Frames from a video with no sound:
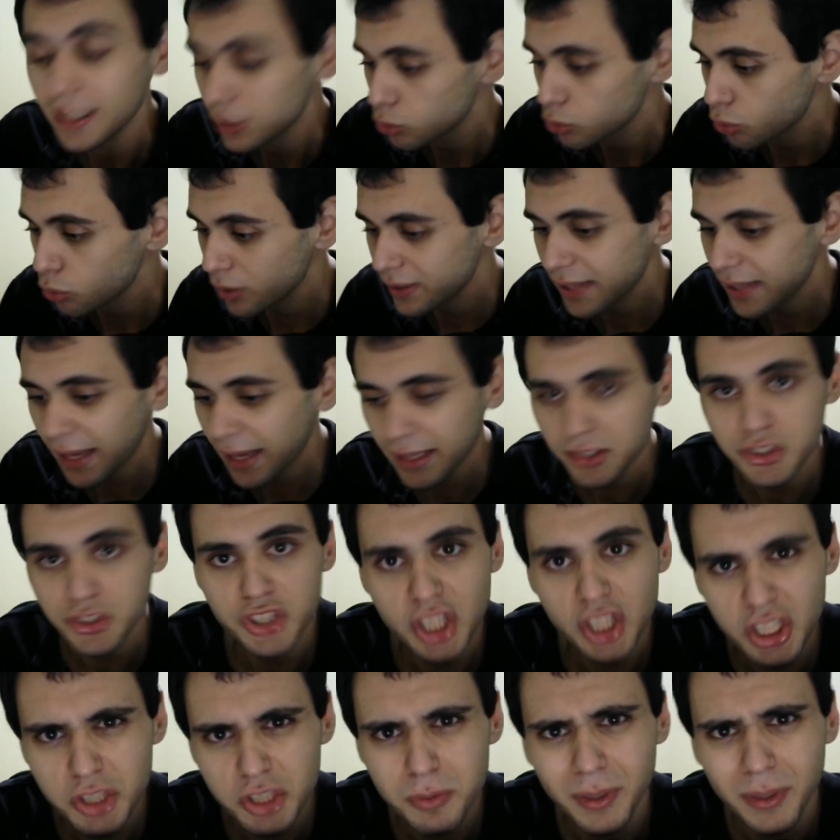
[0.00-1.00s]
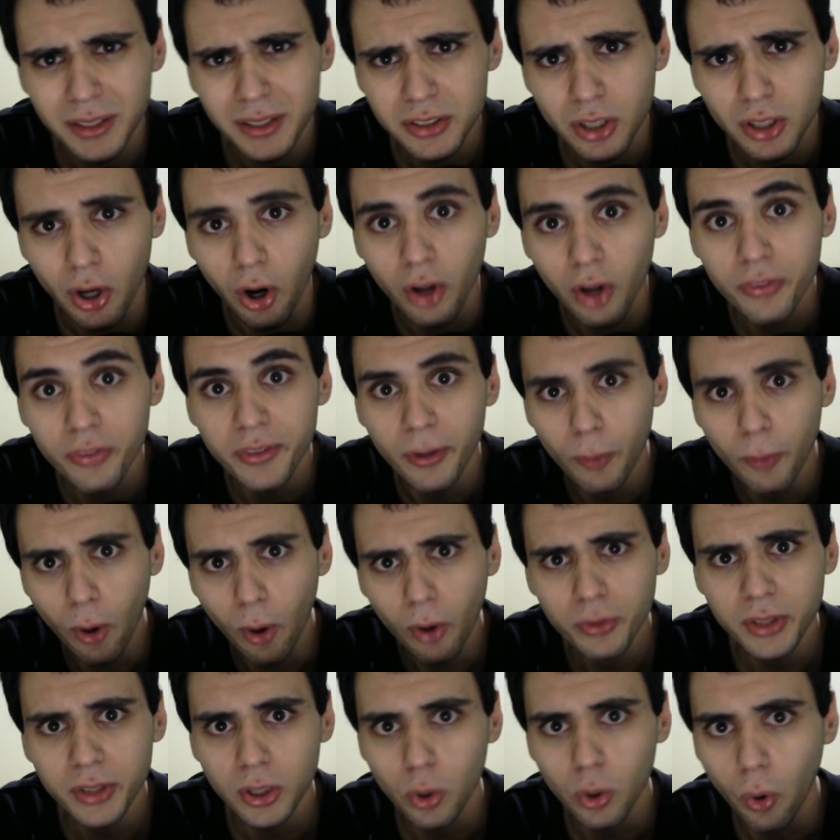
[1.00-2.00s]
to enact judgment on their
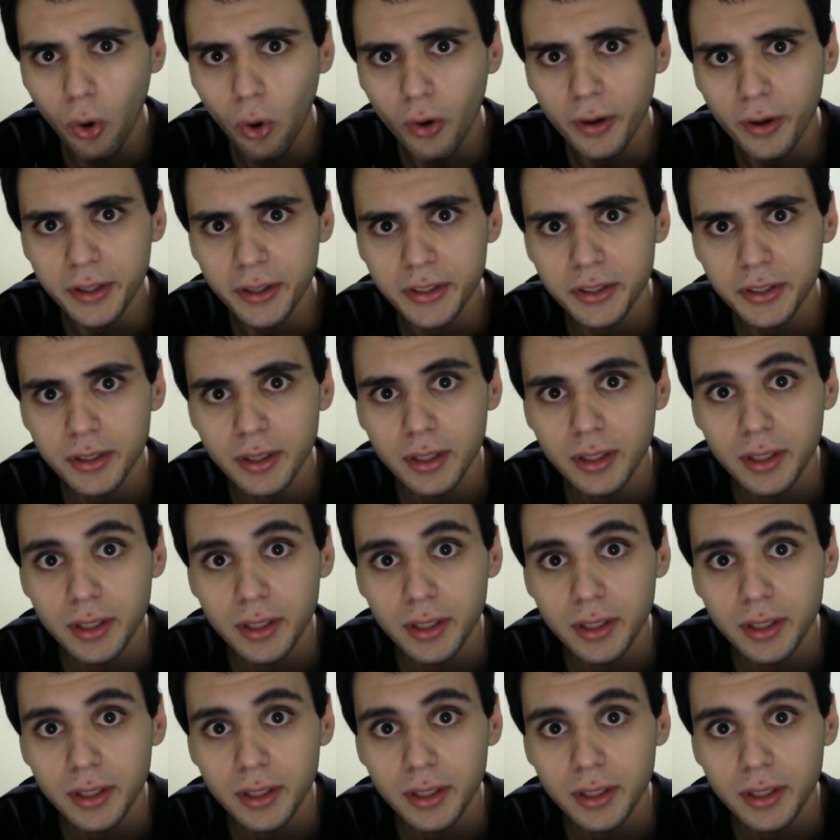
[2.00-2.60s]
own accord?